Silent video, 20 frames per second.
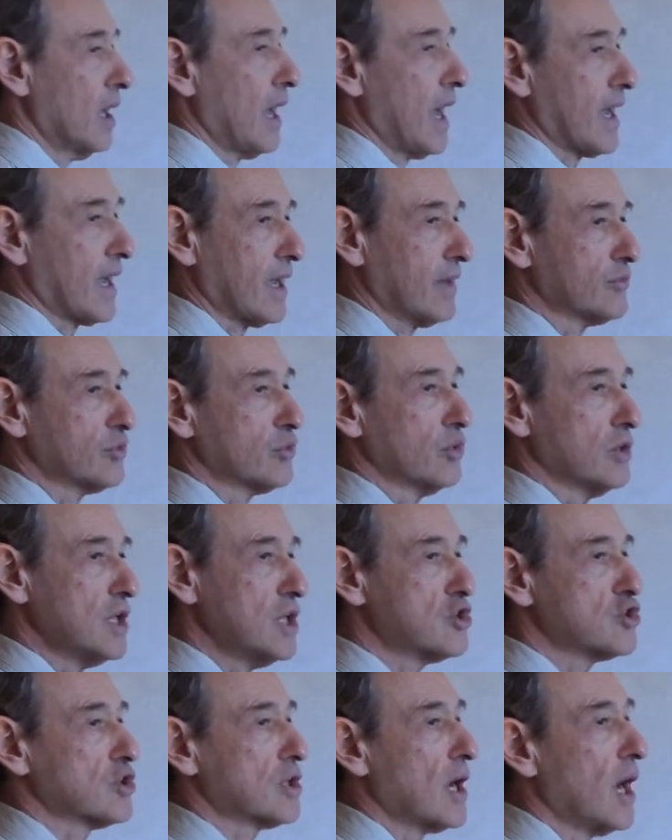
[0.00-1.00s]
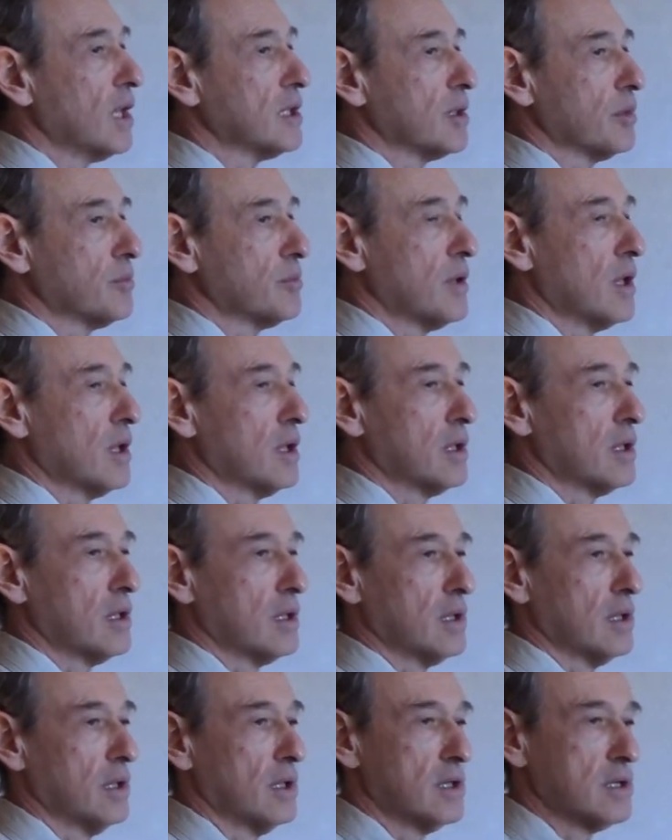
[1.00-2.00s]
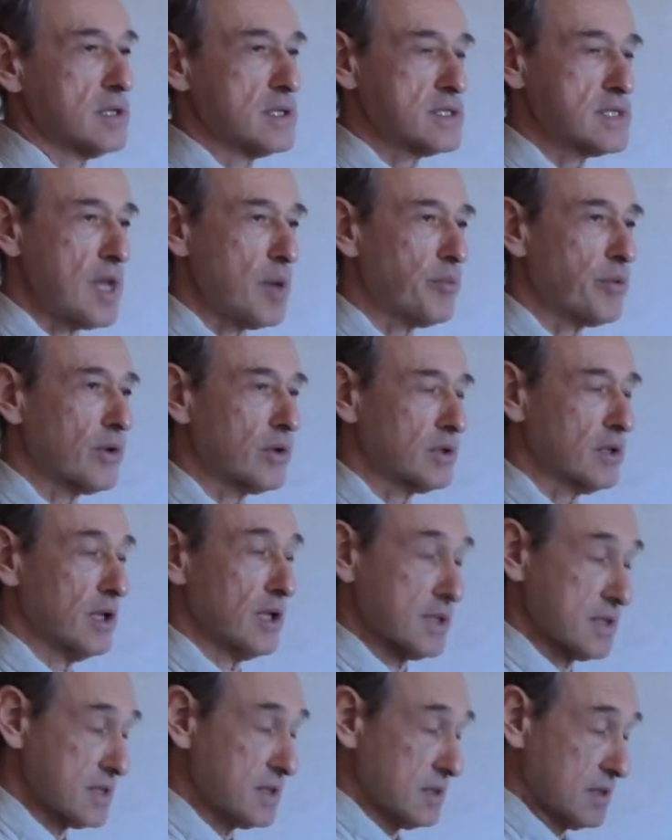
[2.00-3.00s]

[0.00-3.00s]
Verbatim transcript: I have to each column uh, separately,